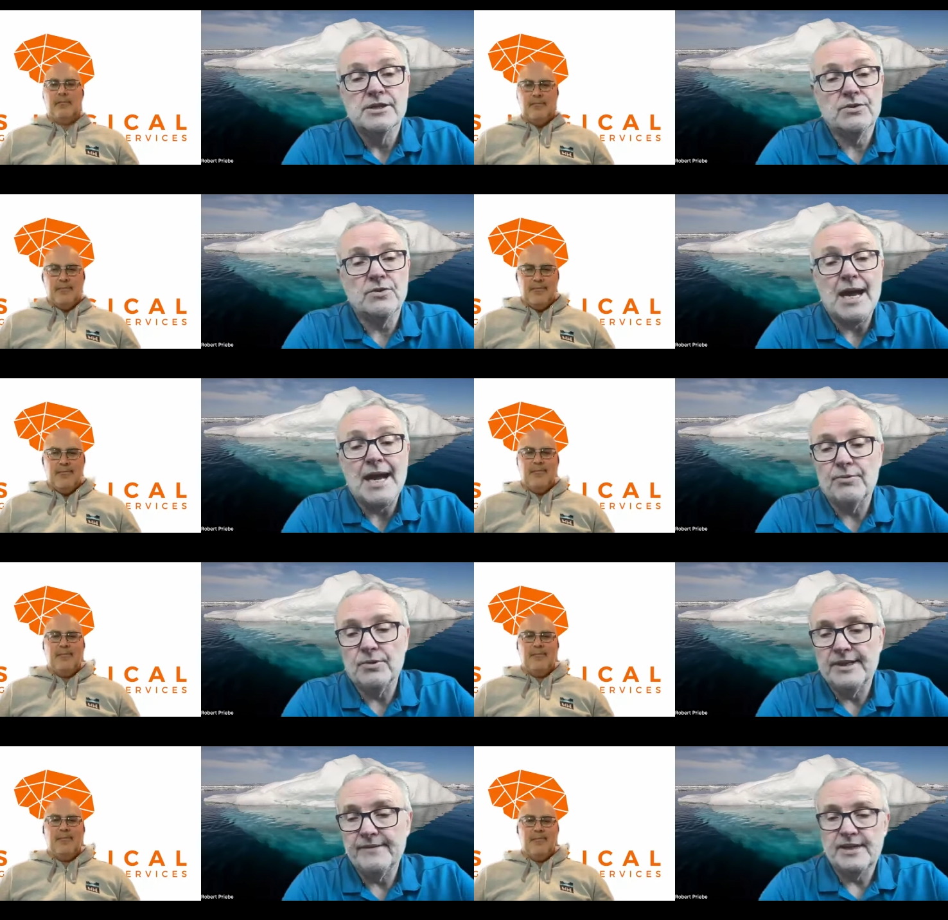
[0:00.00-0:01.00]
Speaker 1: So I
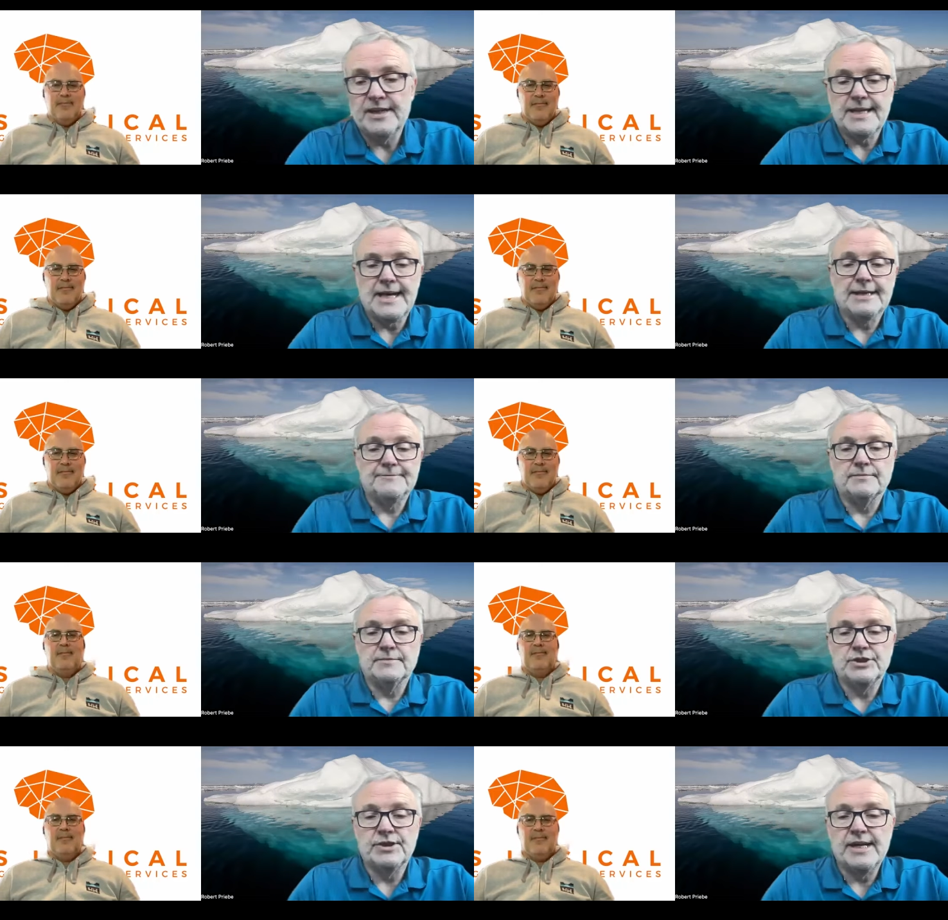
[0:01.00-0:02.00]
will leave it at that.
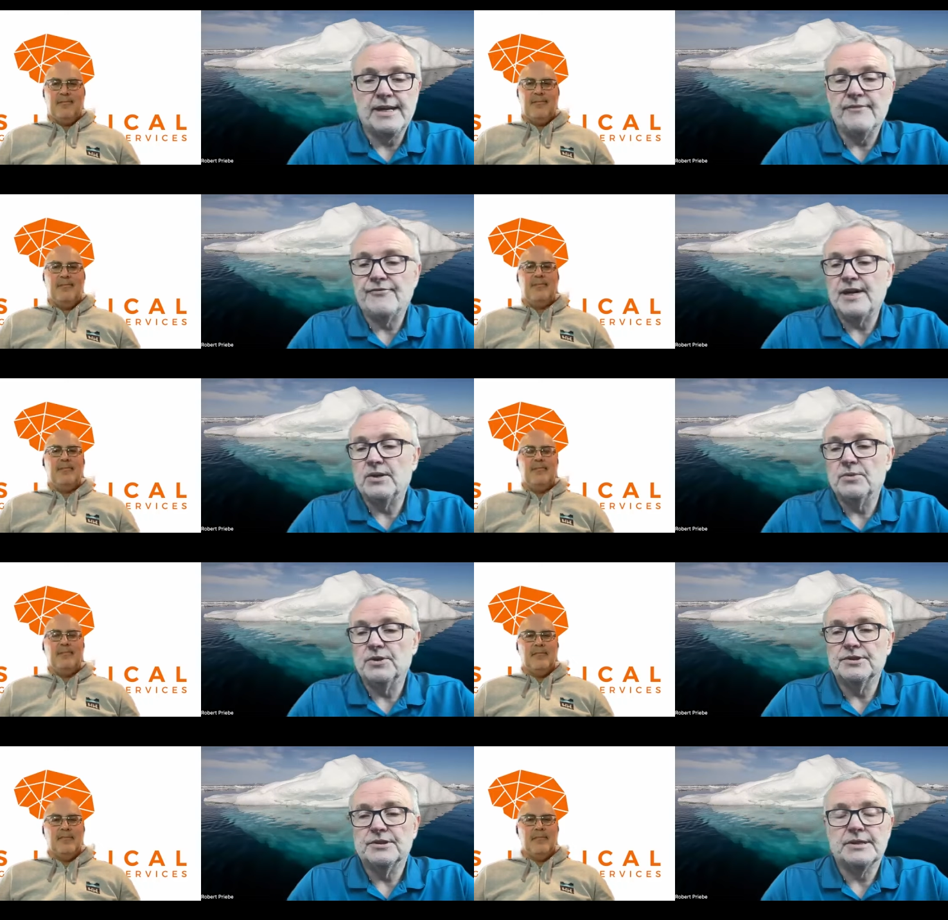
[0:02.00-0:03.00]
Do you any final
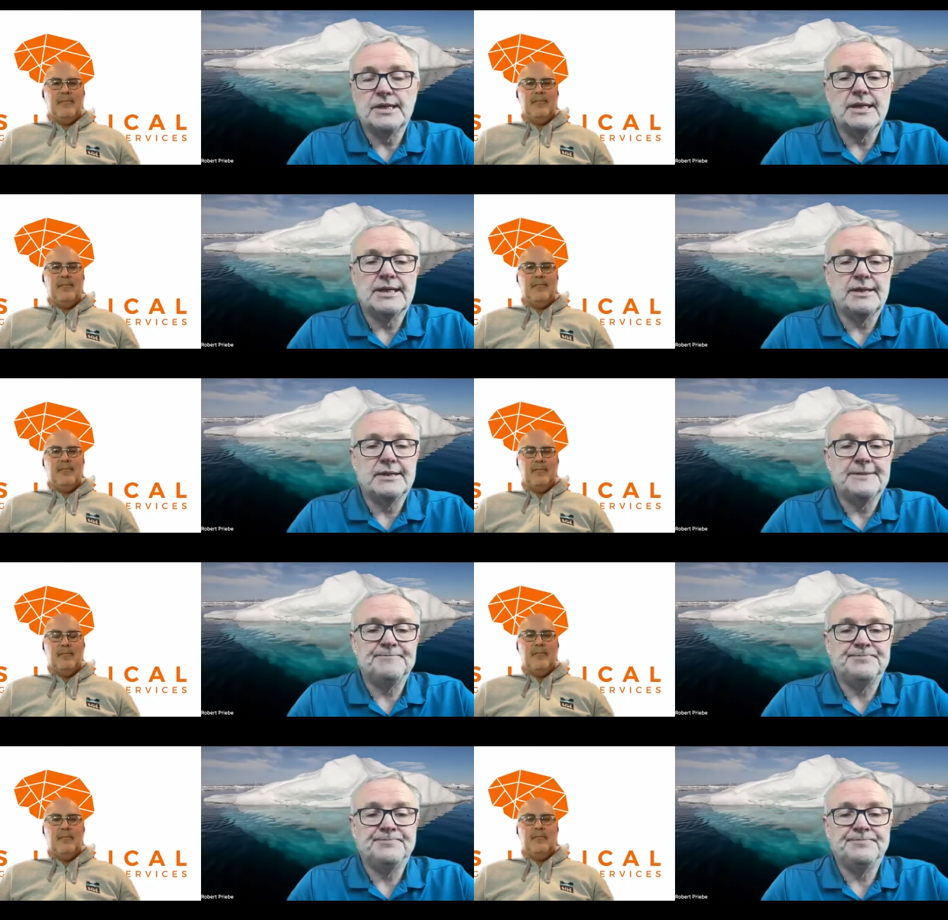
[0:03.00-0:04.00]
words, uh,
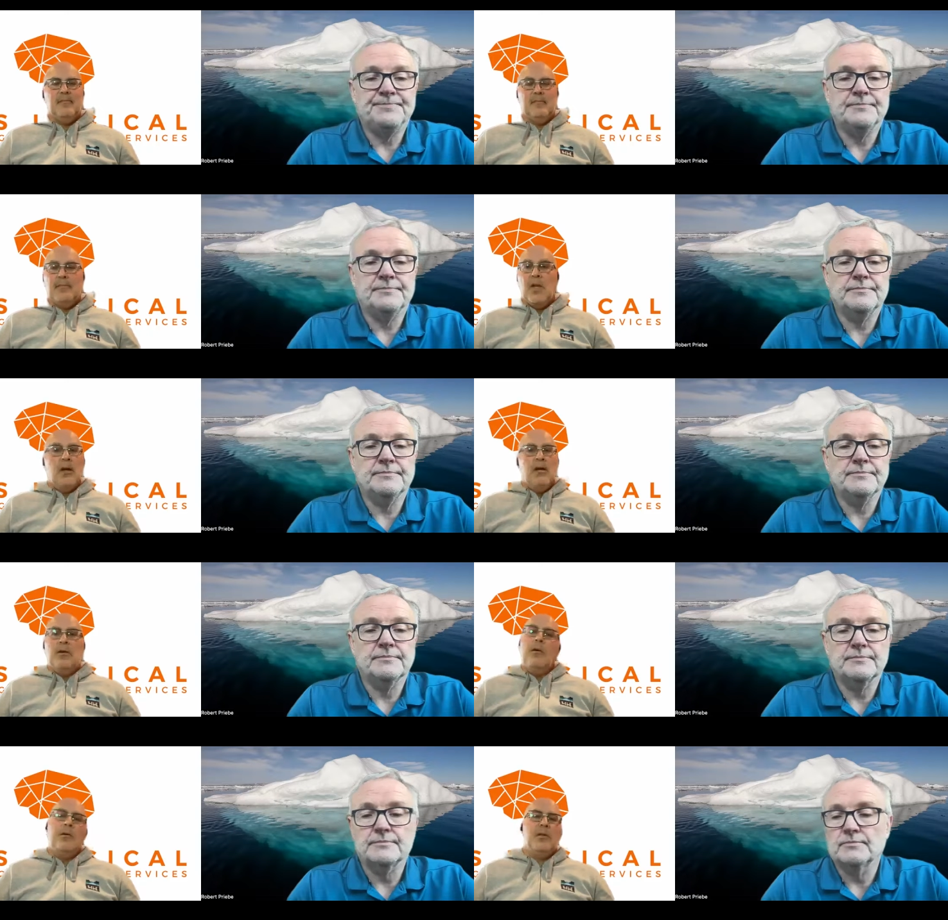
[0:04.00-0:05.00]
Kelly?
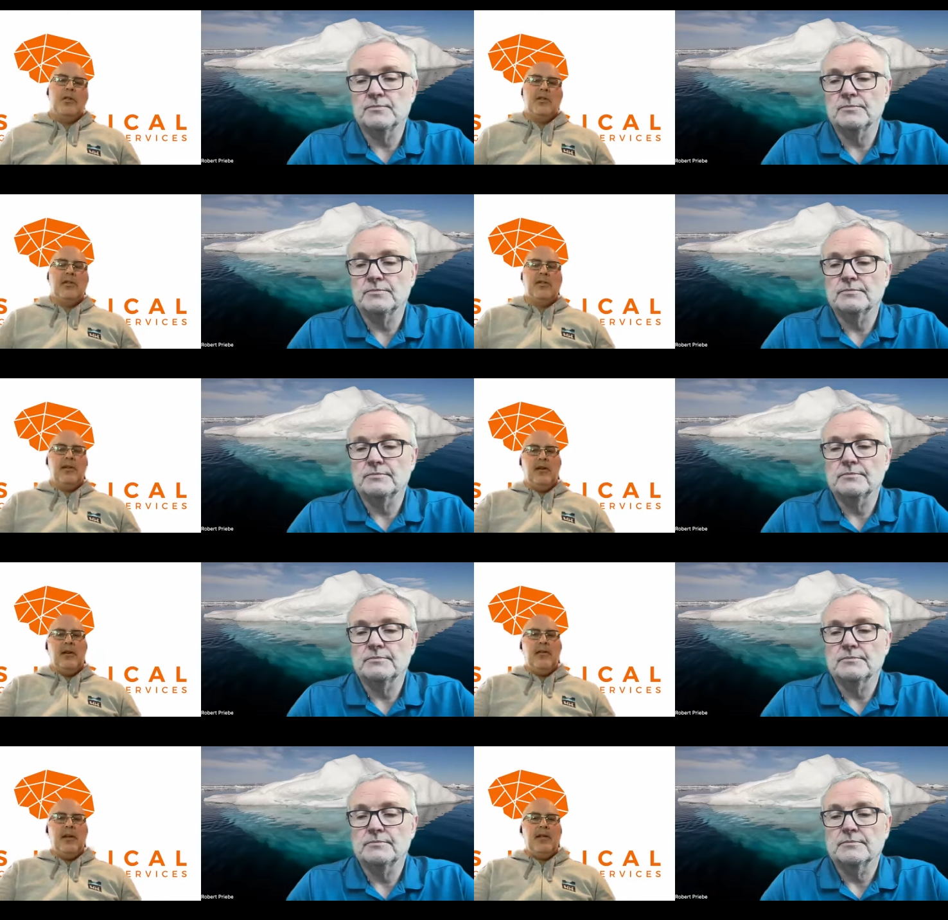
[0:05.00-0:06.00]
Speaker 2: Nope. Just
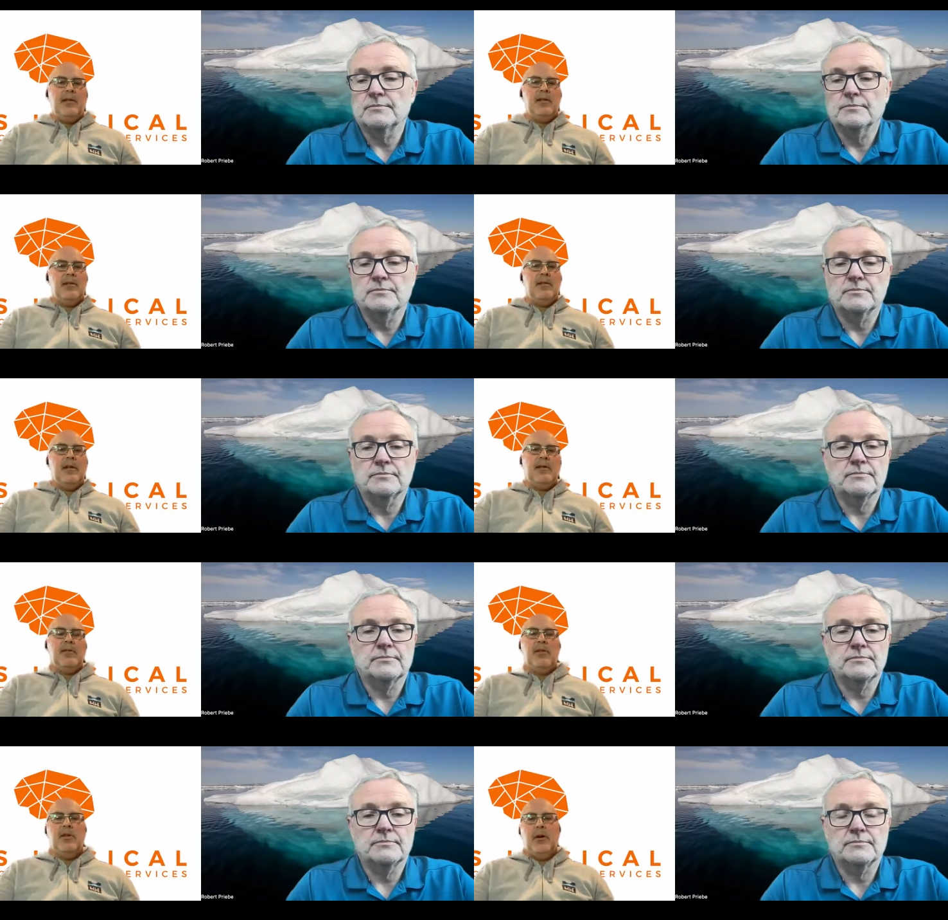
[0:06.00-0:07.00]
uh, thanks. Thanks
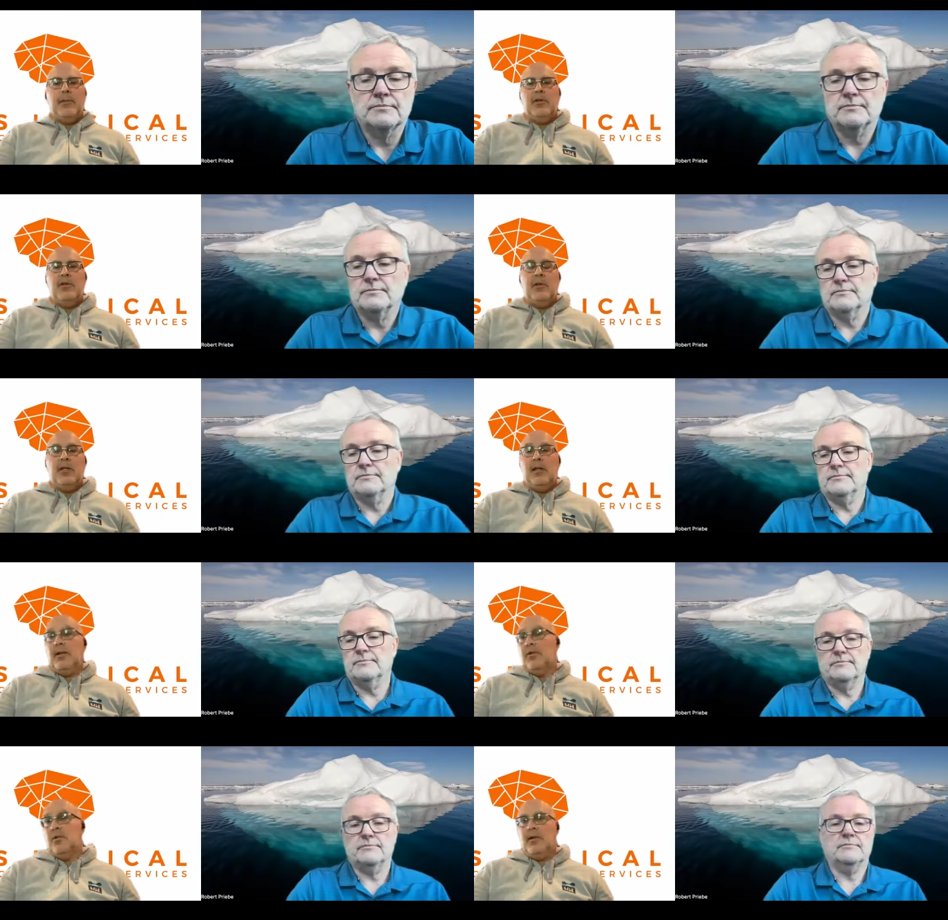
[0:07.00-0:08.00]
for the opportunity.
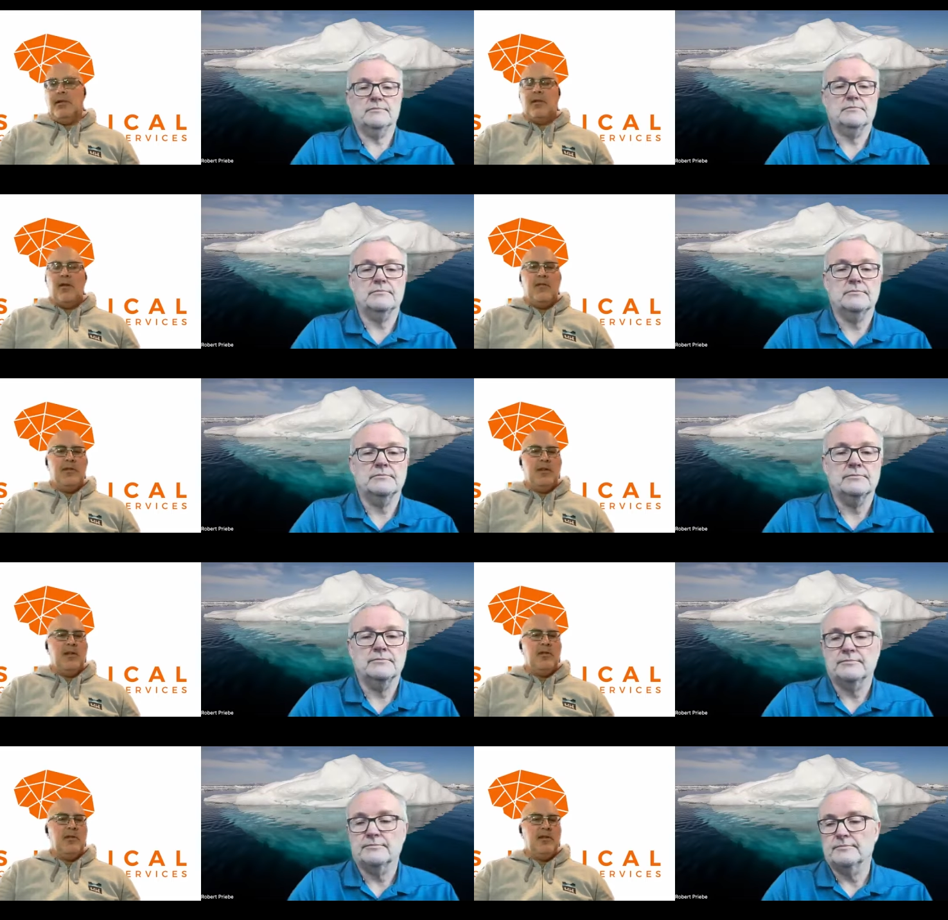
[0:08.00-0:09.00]
I enjoy these
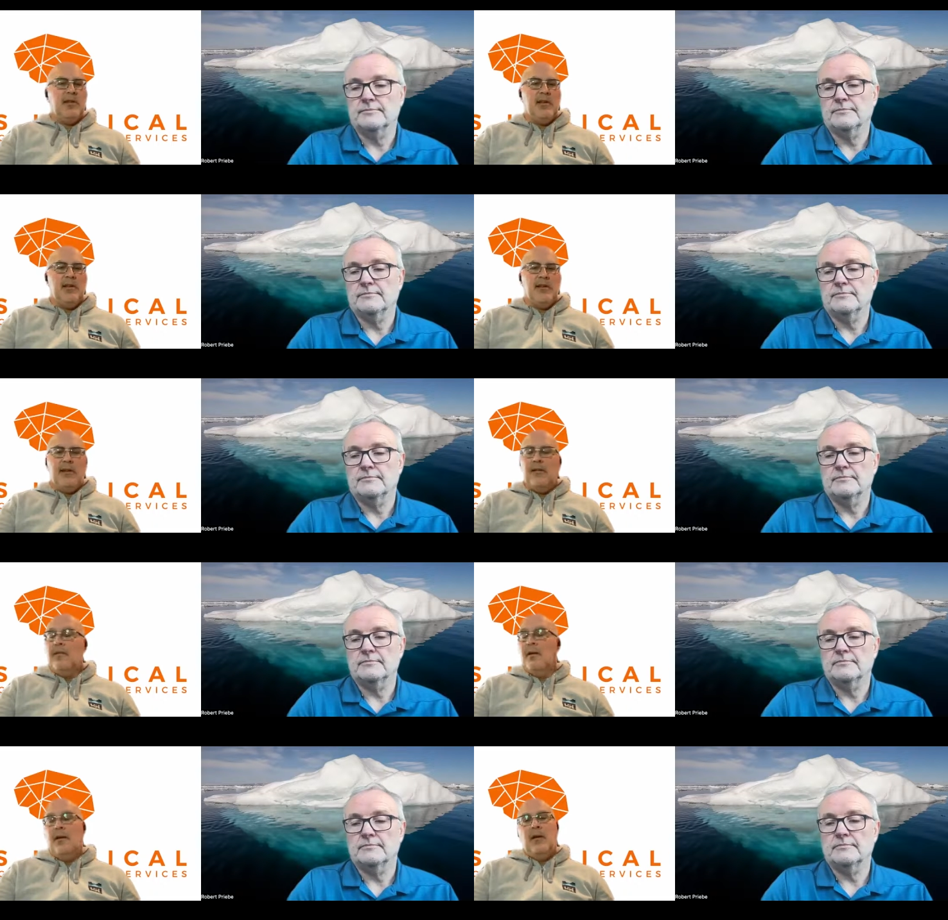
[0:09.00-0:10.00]
conversations, and uh,
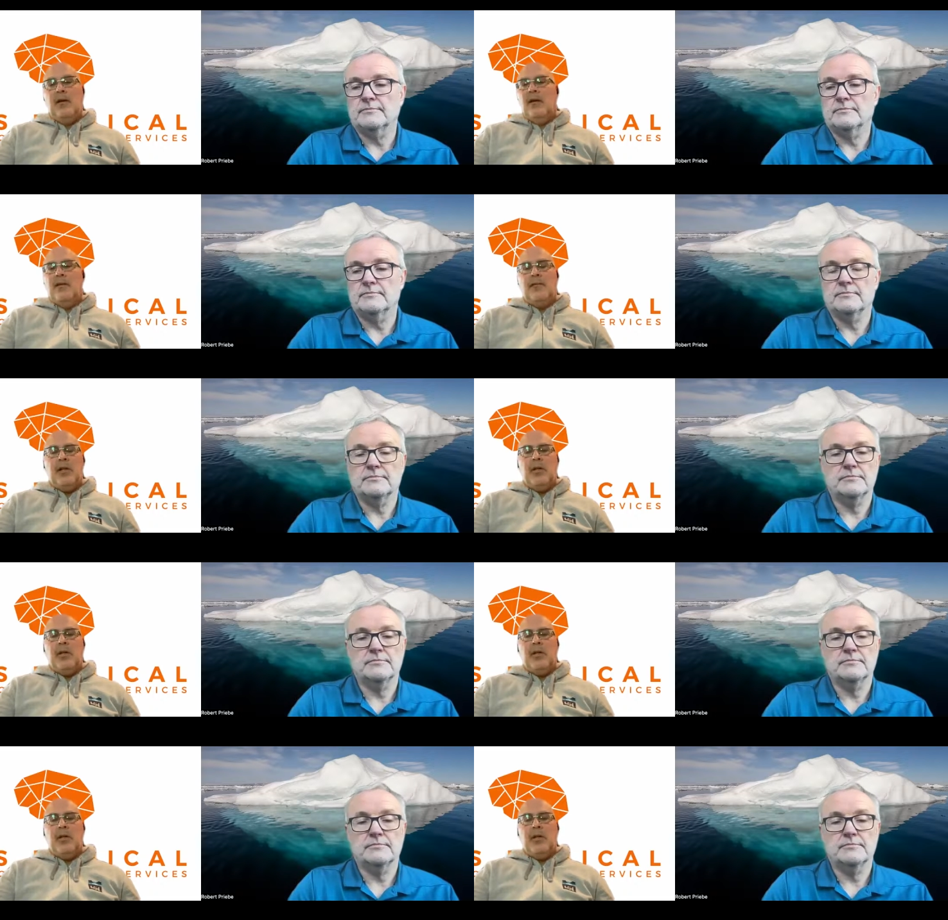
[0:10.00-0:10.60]
if